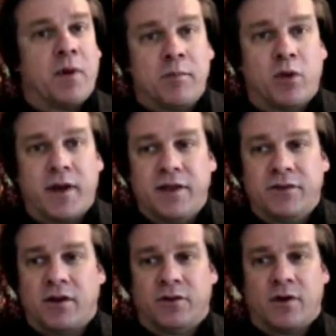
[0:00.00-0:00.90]
Employees
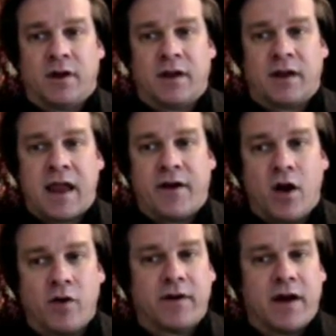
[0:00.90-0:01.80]
also carry
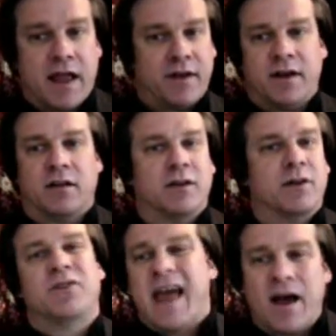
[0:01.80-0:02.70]
overhead that
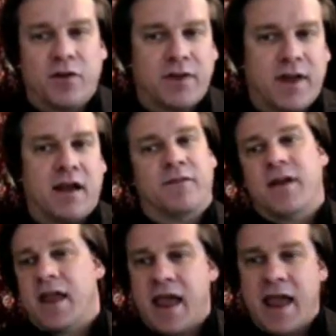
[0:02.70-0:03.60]
includes health care,
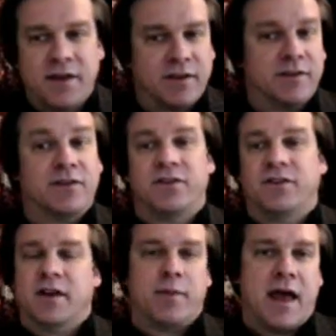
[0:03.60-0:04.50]
vacation,
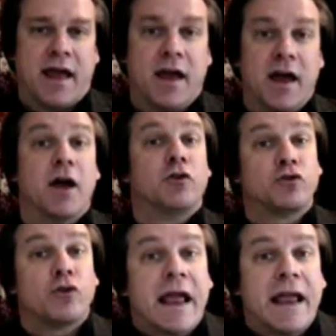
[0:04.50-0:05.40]
sick pay,
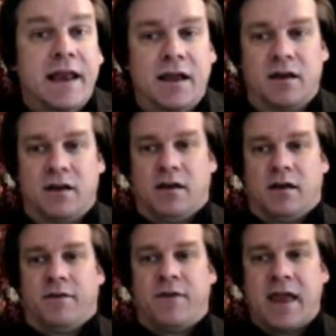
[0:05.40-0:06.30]
training,
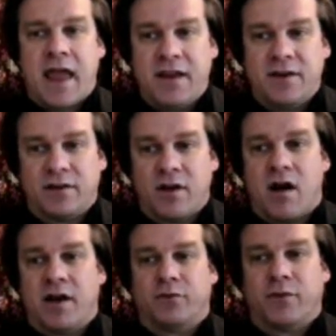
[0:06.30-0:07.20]
vacation
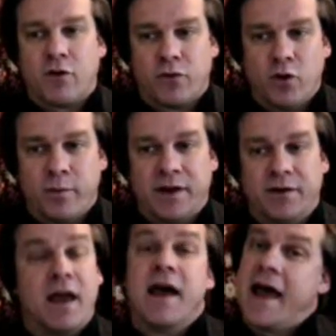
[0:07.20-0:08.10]
costs,
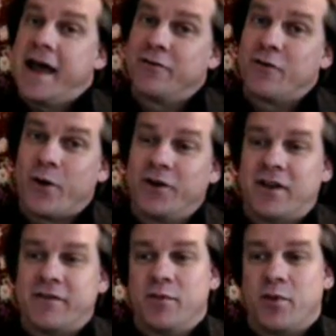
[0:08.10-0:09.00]
recruitment, and of course
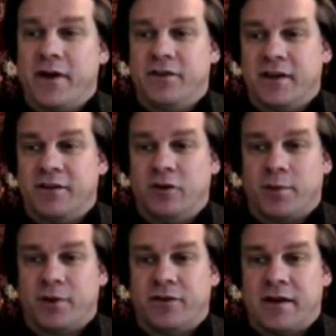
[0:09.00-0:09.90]

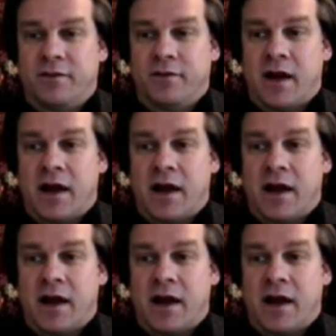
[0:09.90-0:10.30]
7.62%